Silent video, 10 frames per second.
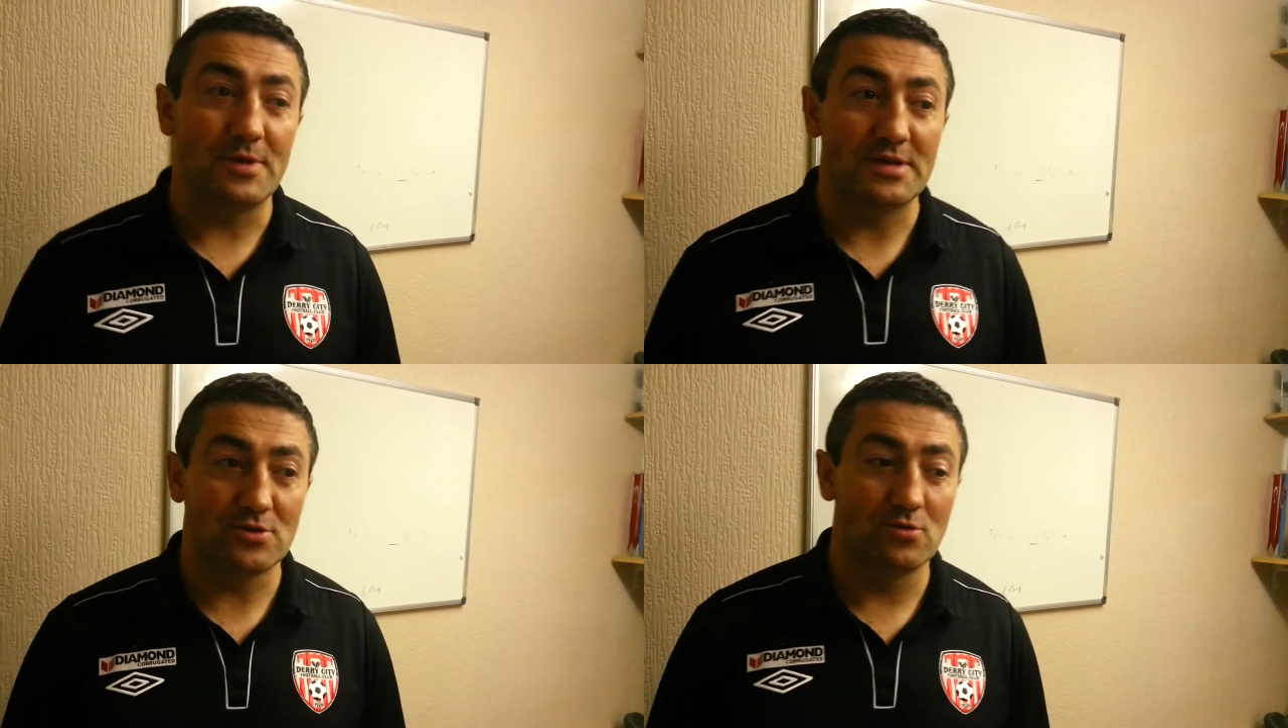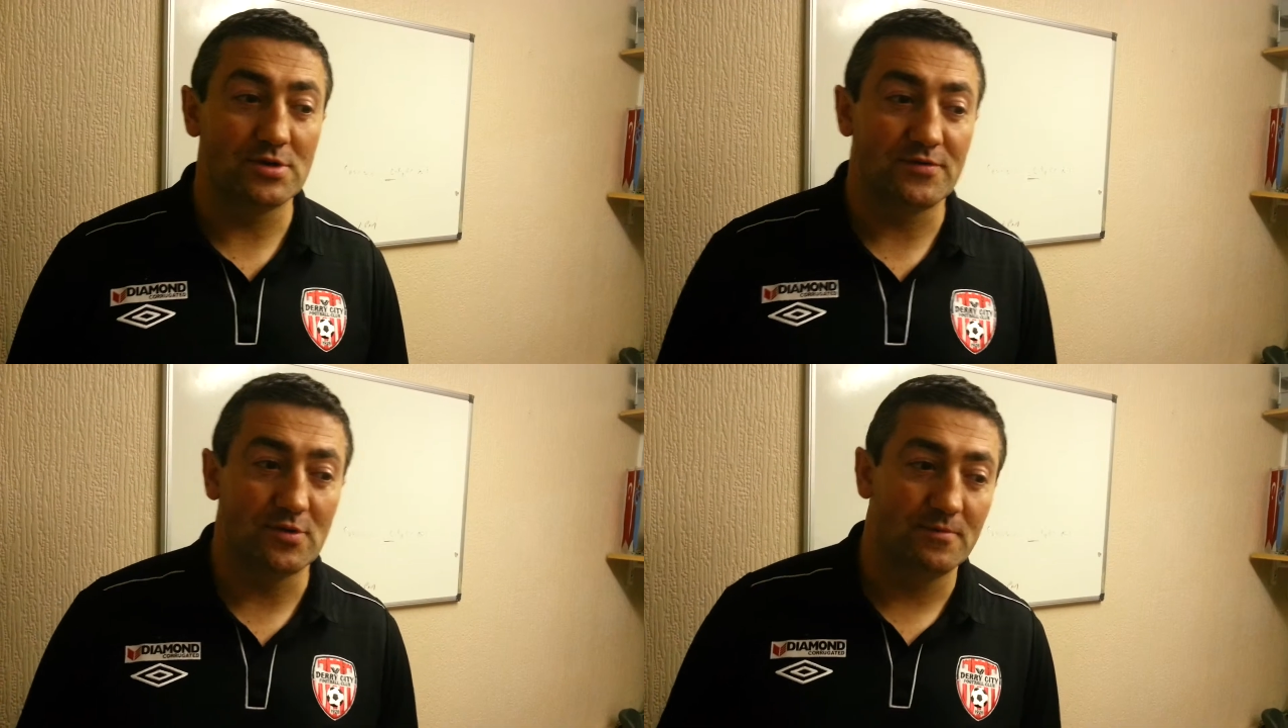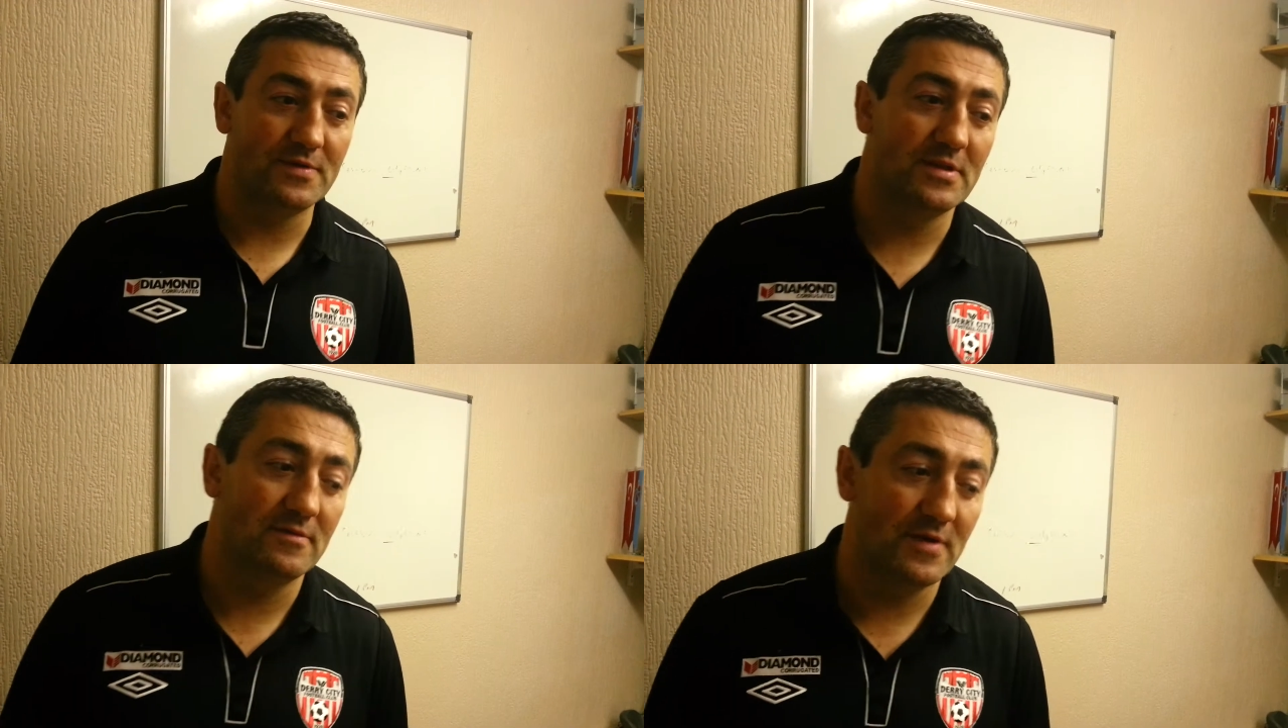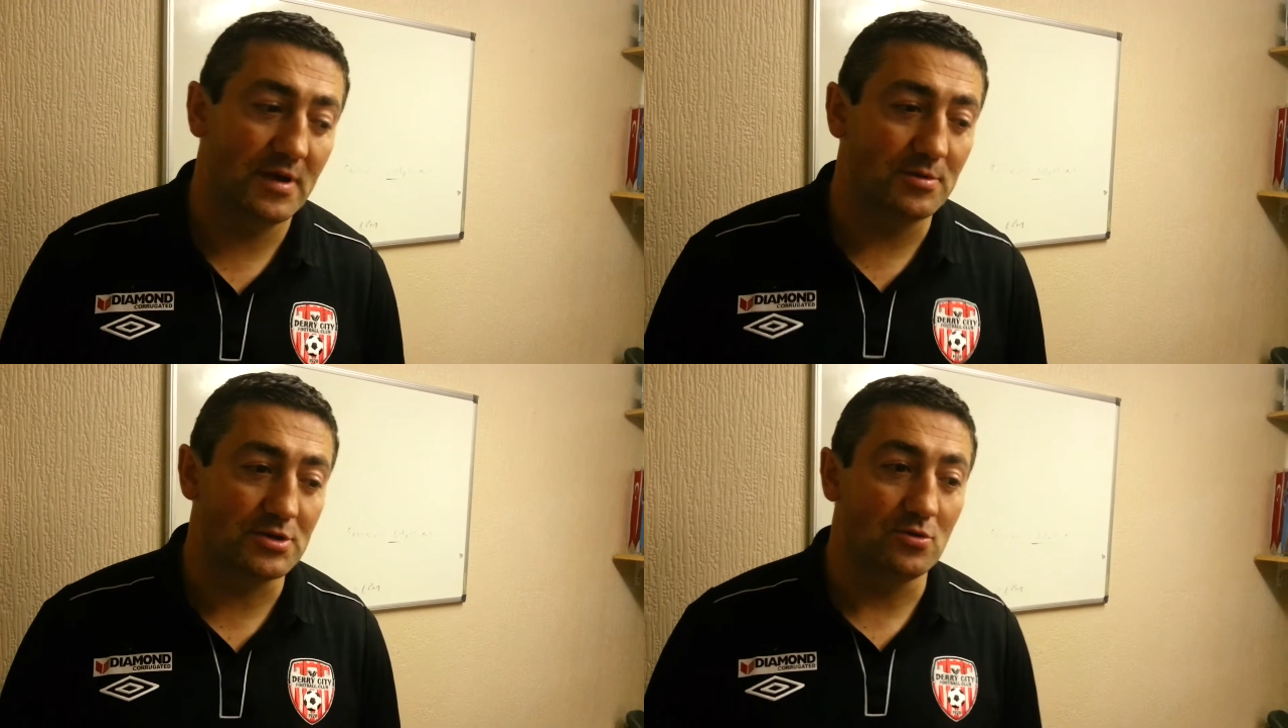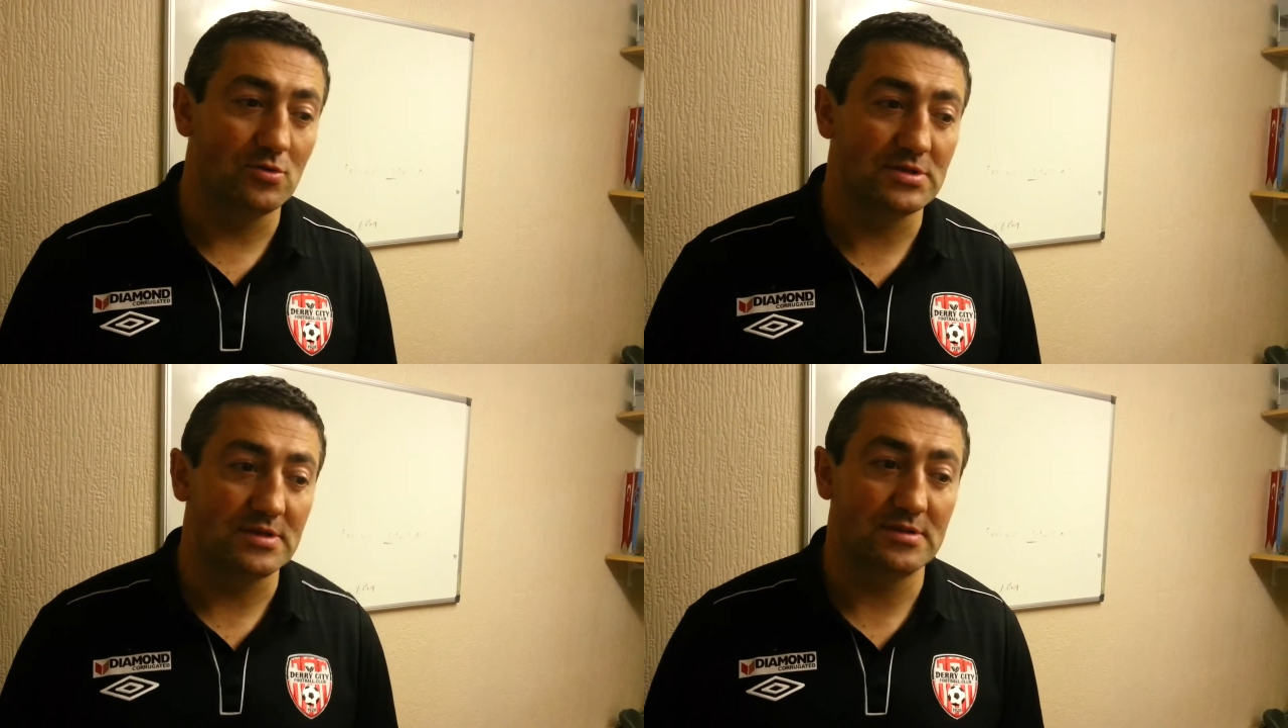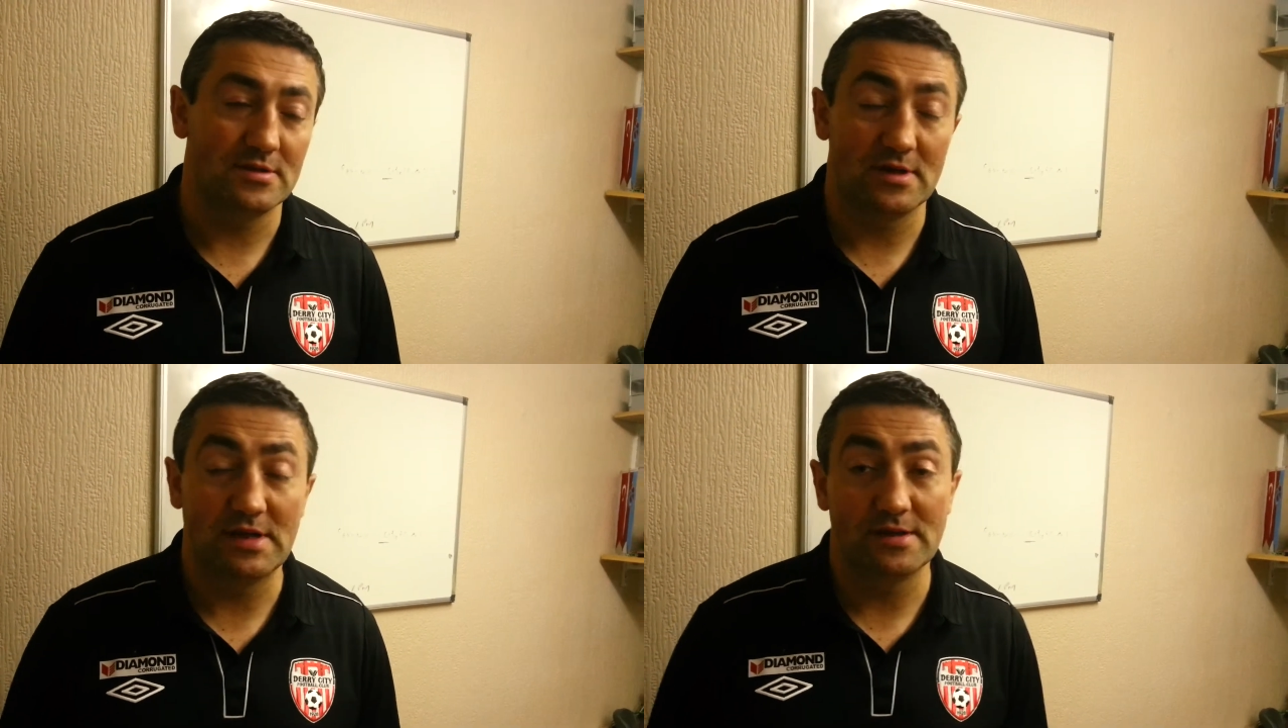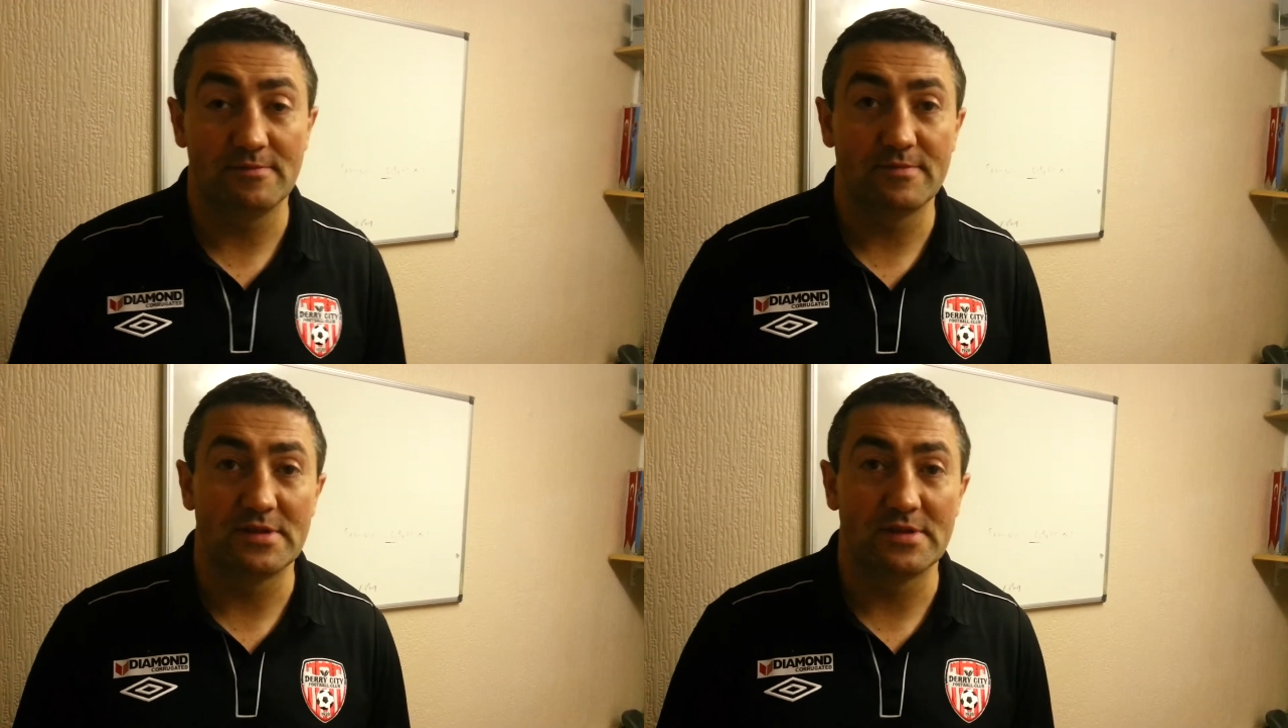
but he scores some fabulous goals, and again,